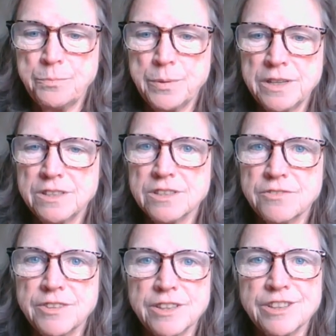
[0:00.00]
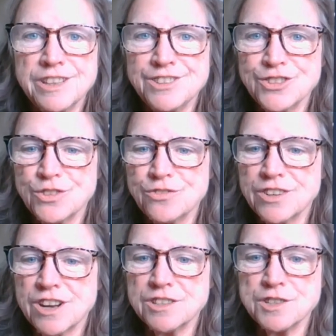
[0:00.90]
But it's a very sort of
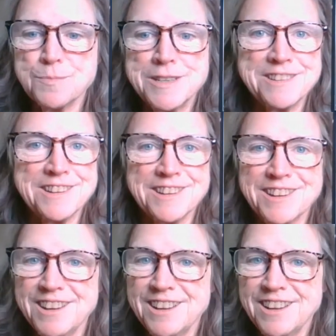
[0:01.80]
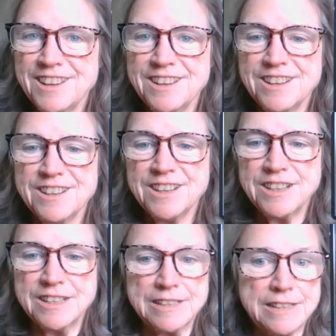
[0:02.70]
cosmic,
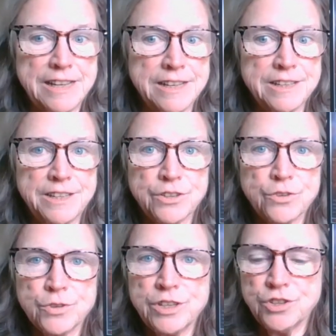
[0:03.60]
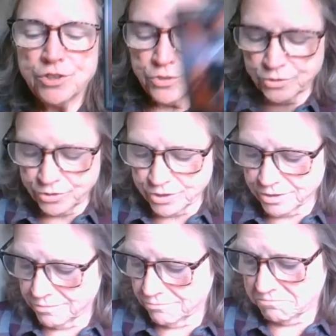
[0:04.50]
alien
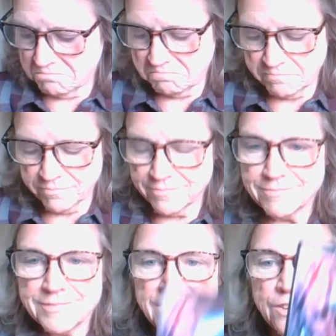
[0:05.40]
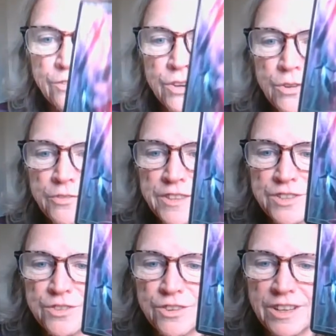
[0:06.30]
creatures. I don't know if
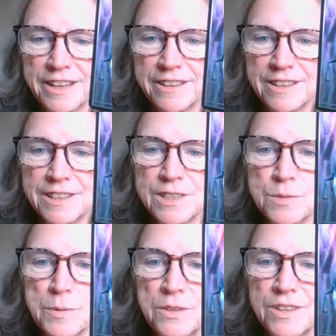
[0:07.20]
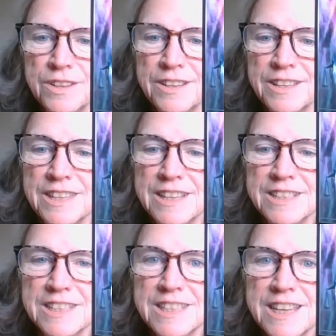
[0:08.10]
these are all aliens, but you can get
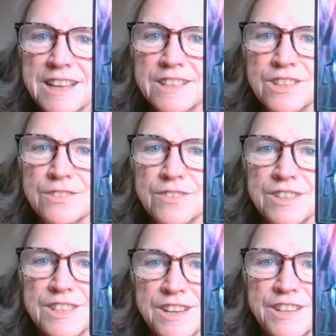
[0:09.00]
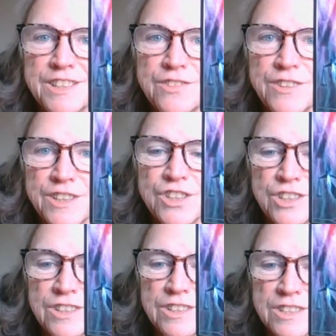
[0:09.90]
that sense of the science
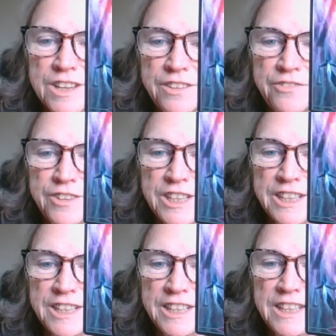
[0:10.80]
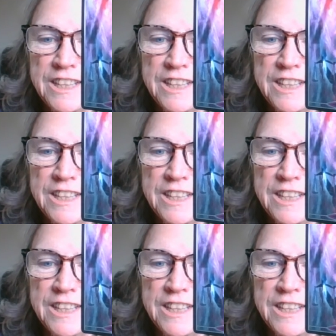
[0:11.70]
fiction, the sci-fi.